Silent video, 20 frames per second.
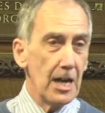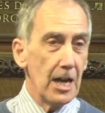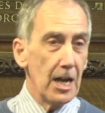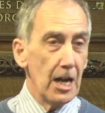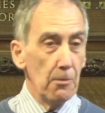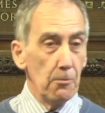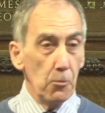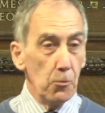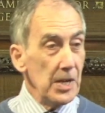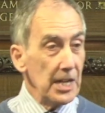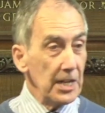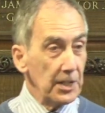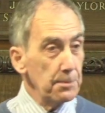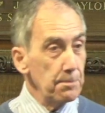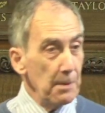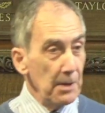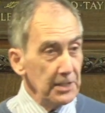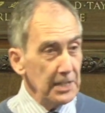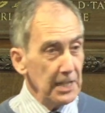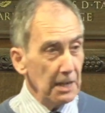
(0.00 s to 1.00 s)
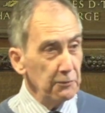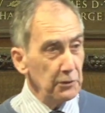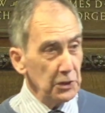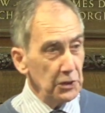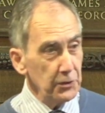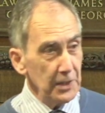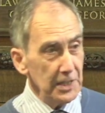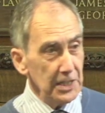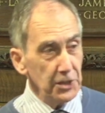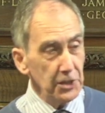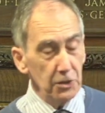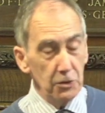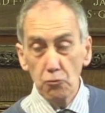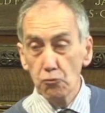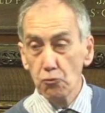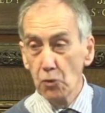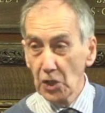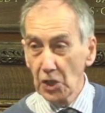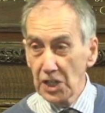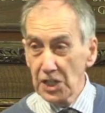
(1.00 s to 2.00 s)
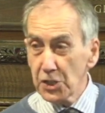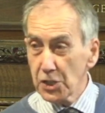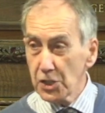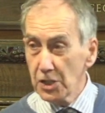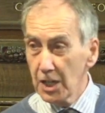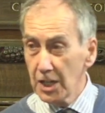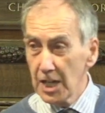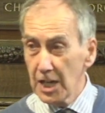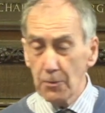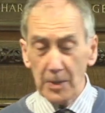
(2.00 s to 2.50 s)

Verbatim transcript: Um, we experience that frustration relationally,